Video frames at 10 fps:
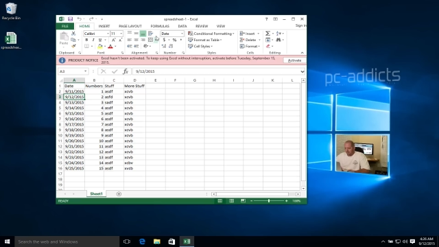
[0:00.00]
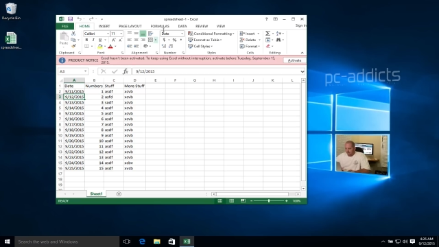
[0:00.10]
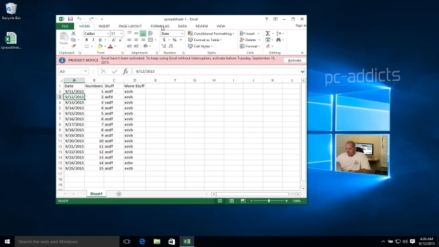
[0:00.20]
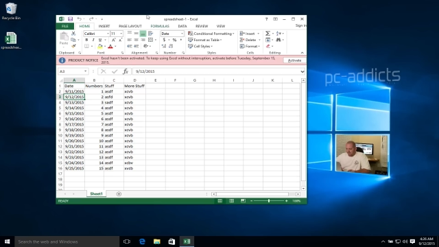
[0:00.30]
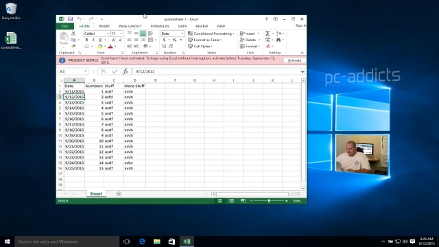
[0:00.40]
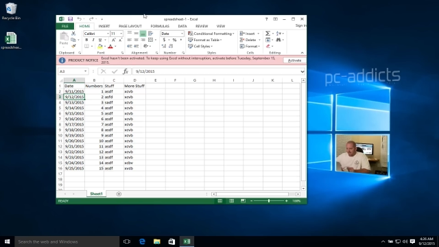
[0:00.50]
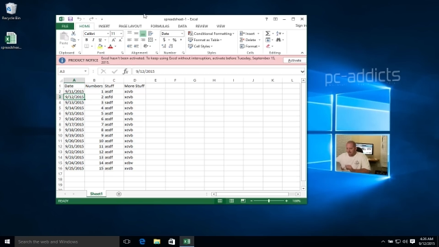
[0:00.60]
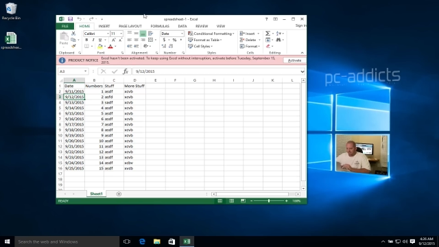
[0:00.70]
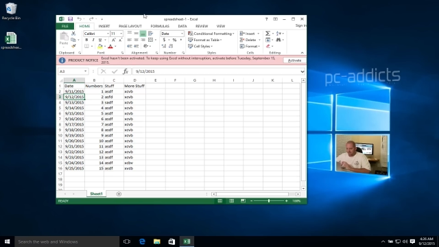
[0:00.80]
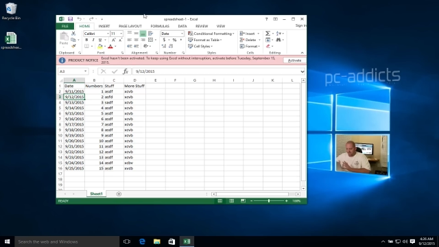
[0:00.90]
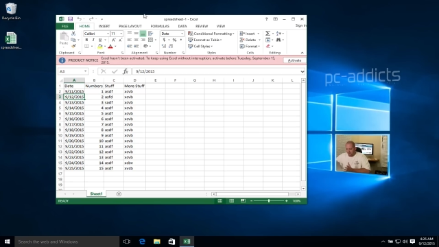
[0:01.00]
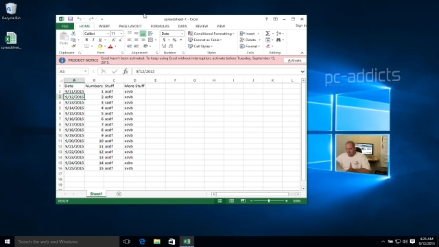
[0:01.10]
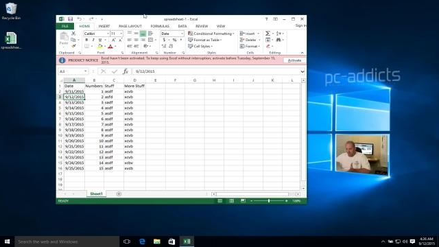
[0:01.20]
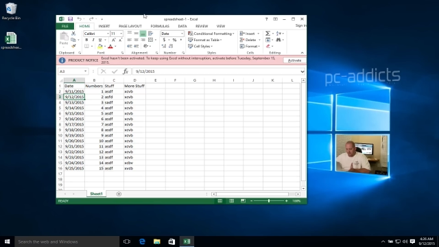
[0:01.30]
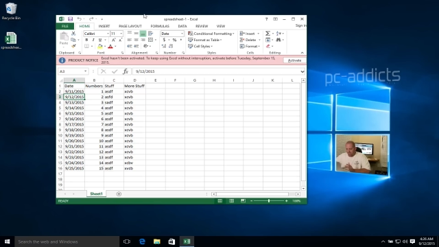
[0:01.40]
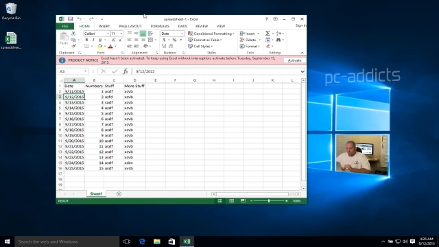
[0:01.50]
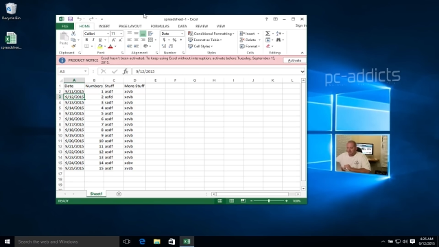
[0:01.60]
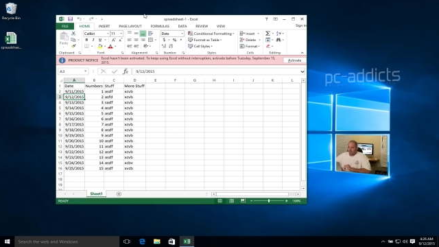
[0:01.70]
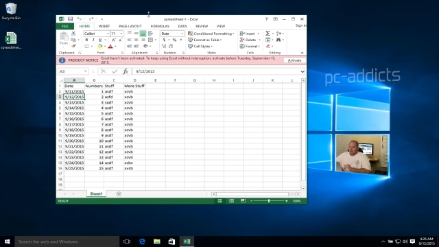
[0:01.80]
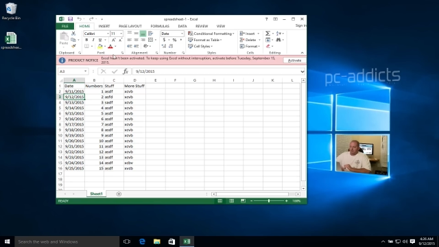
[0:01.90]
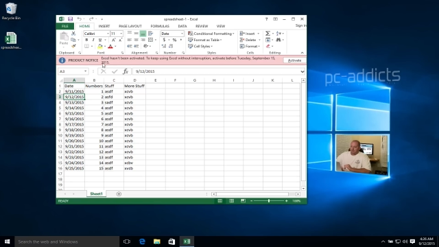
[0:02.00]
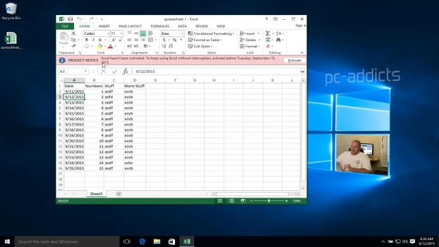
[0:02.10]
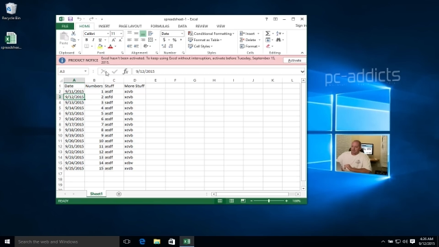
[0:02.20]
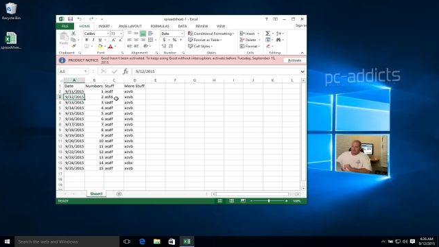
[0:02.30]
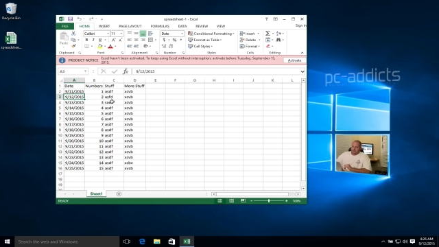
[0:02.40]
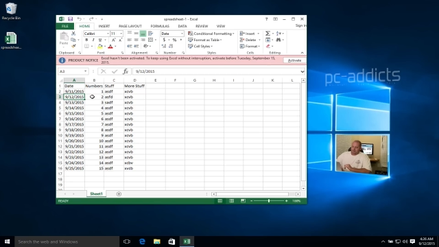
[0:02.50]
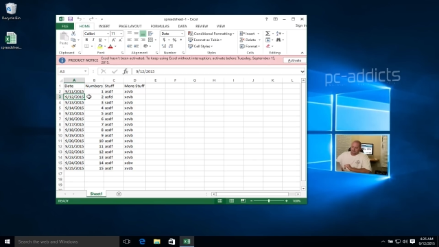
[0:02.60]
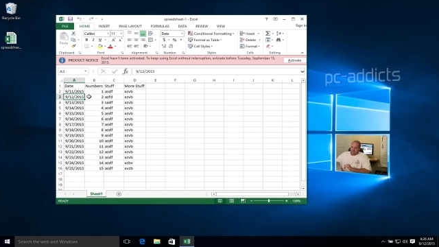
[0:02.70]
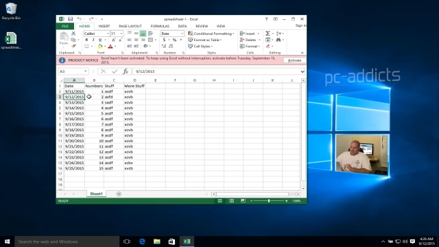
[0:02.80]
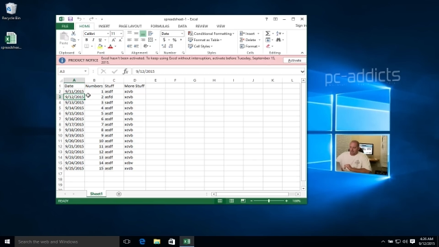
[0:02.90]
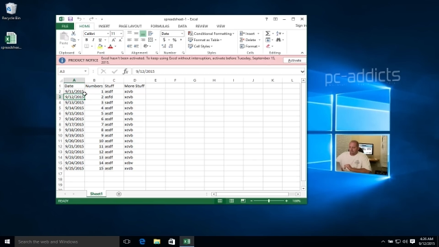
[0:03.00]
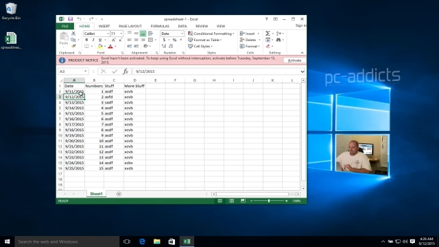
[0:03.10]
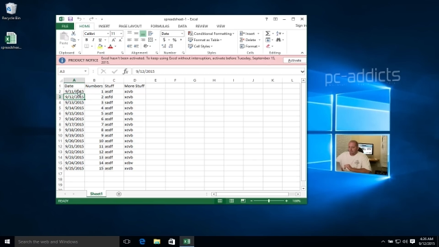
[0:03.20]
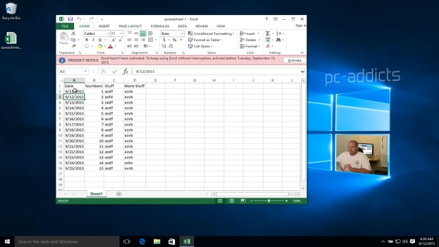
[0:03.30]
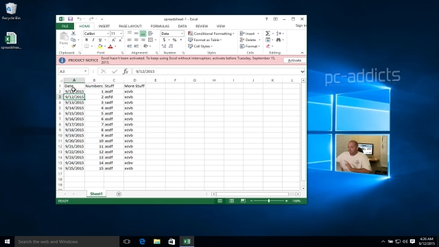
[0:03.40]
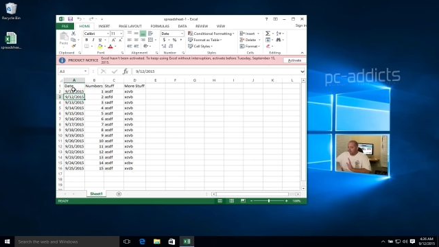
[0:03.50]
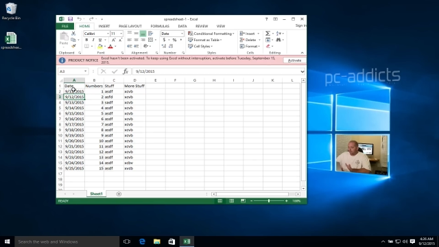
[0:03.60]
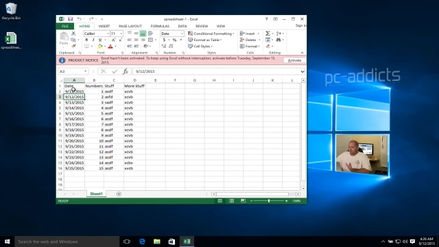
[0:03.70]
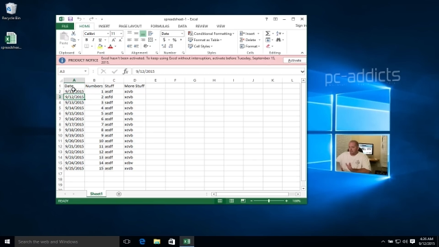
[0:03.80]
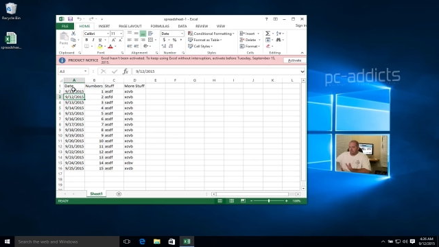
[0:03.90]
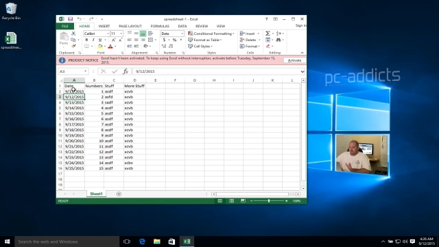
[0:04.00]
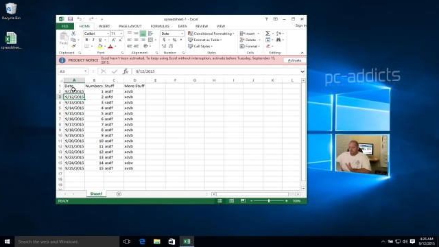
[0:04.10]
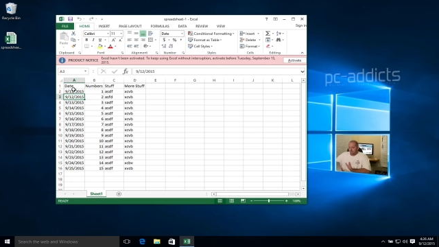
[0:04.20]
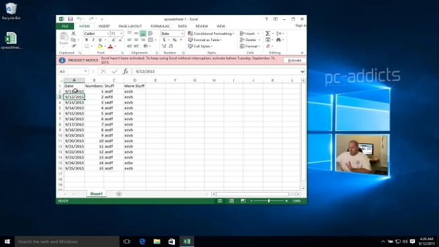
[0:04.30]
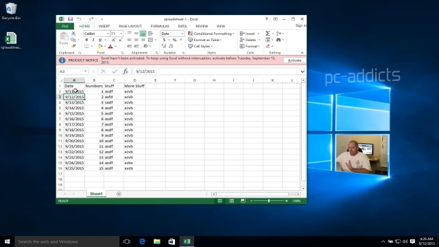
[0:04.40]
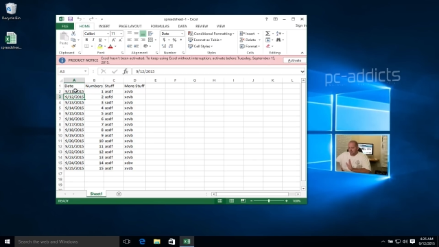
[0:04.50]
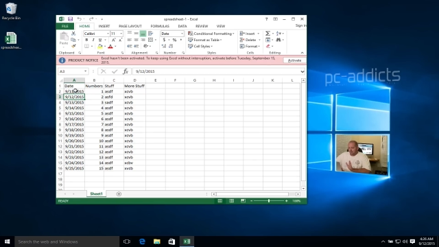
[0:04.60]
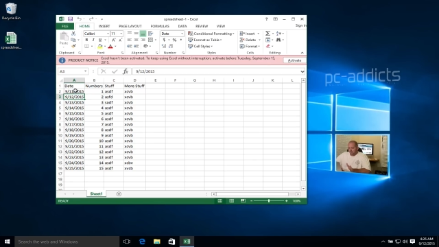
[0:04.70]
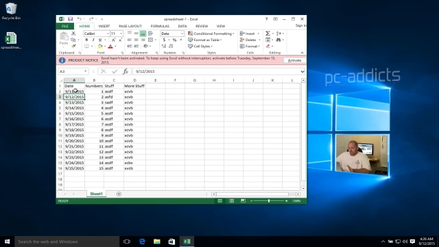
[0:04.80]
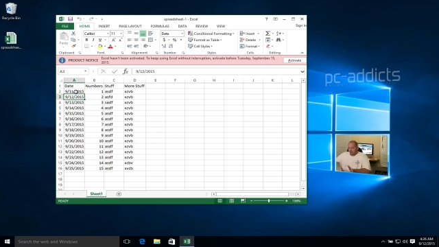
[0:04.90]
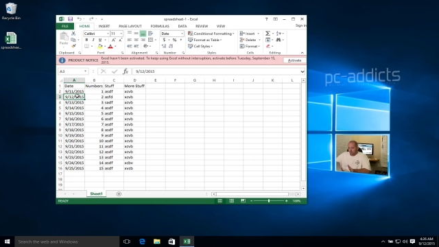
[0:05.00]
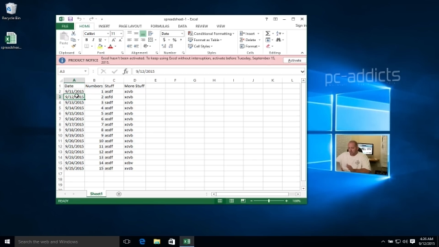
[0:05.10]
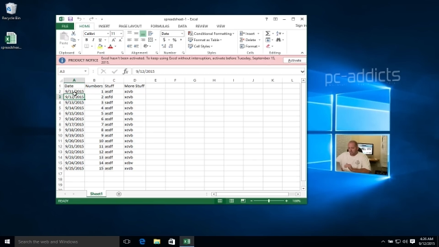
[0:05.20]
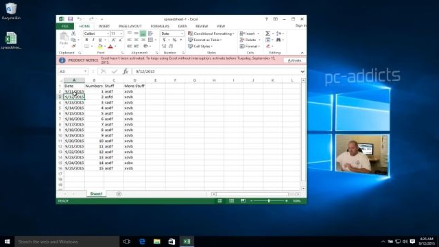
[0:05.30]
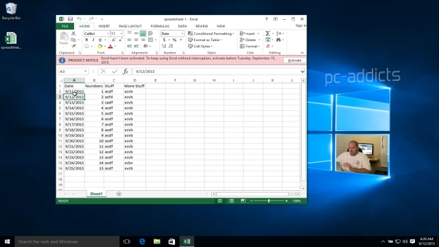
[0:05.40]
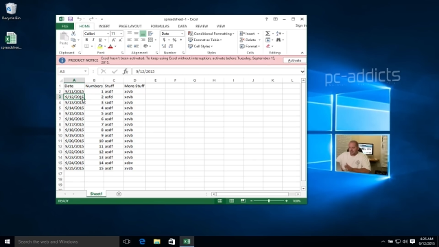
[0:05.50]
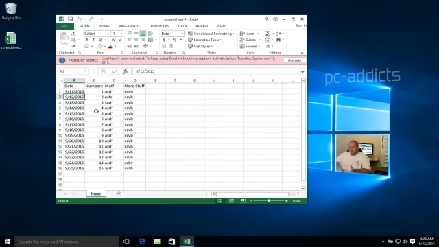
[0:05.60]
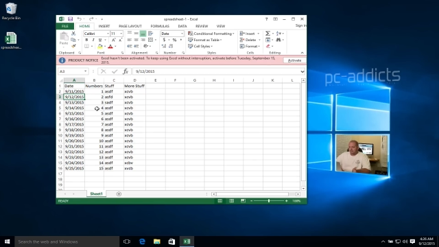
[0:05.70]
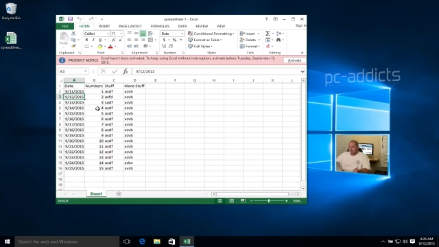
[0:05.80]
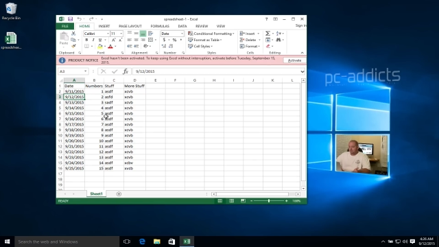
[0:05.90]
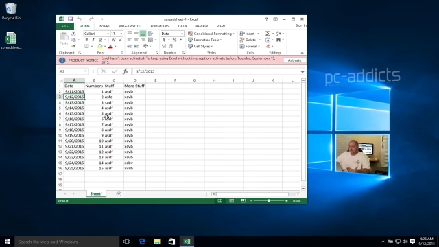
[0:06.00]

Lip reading: [unreadable: no face in view]